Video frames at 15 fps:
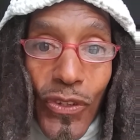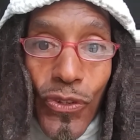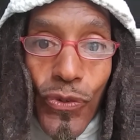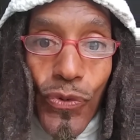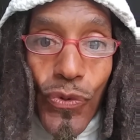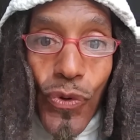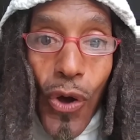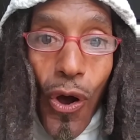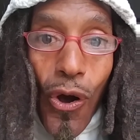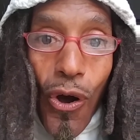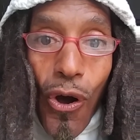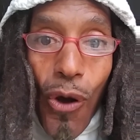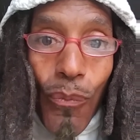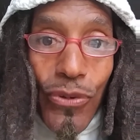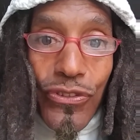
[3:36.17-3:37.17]
who
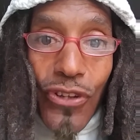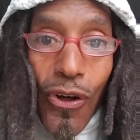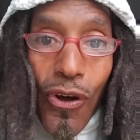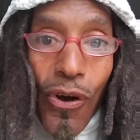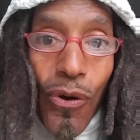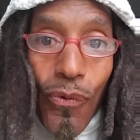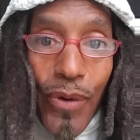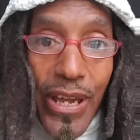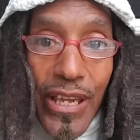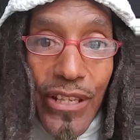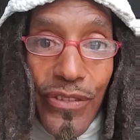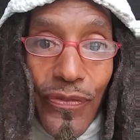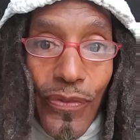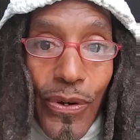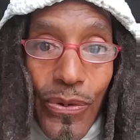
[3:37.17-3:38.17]
almost
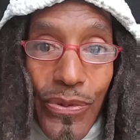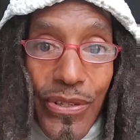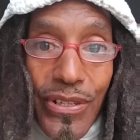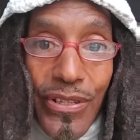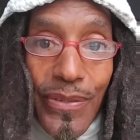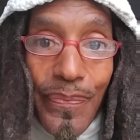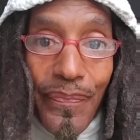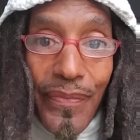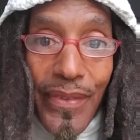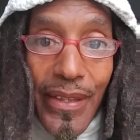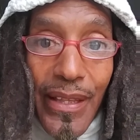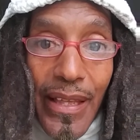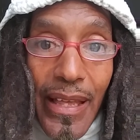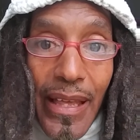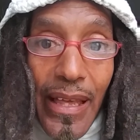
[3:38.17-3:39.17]
always votes
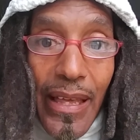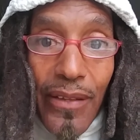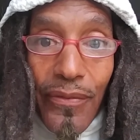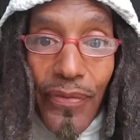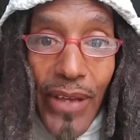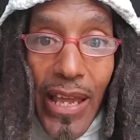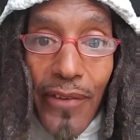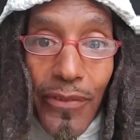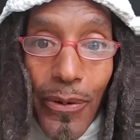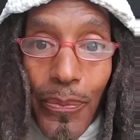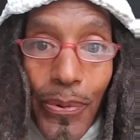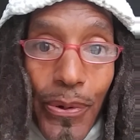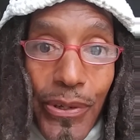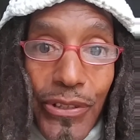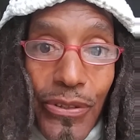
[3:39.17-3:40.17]
in favor of
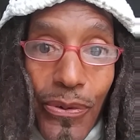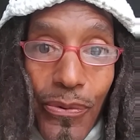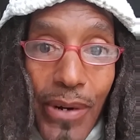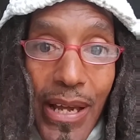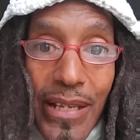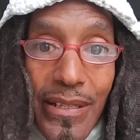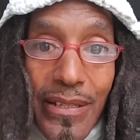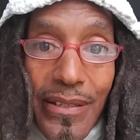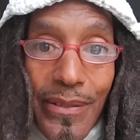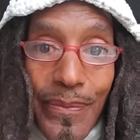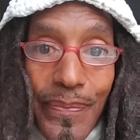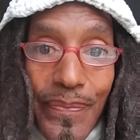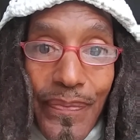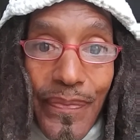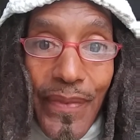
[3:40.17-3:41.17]
parental rights,
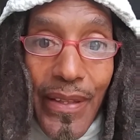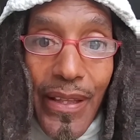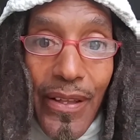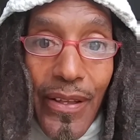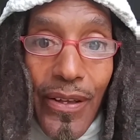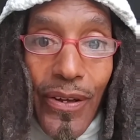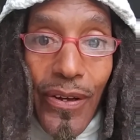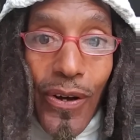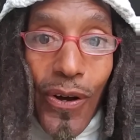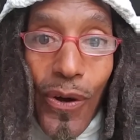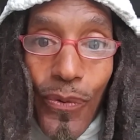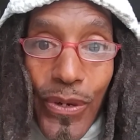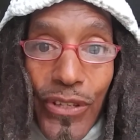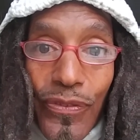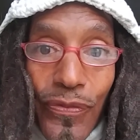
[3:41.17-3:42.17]

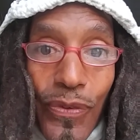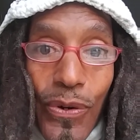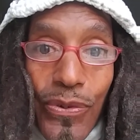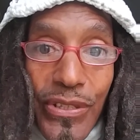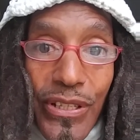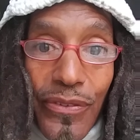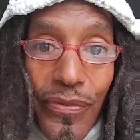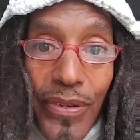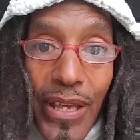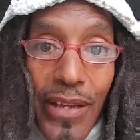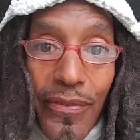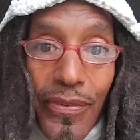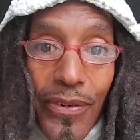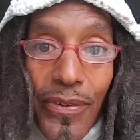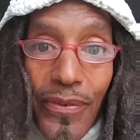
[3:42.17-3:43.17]
always votes in
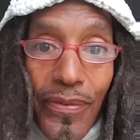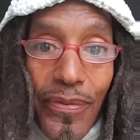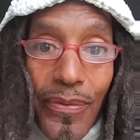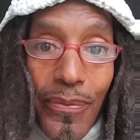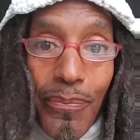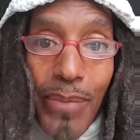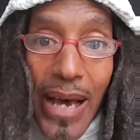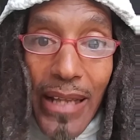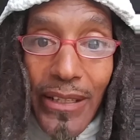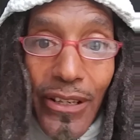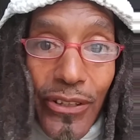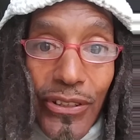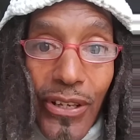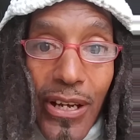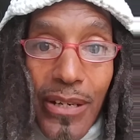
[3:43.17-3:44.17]
favor of bodily
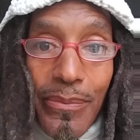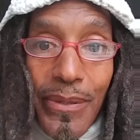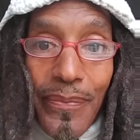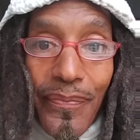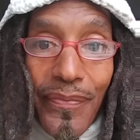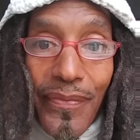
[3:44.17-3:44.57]
autonomy.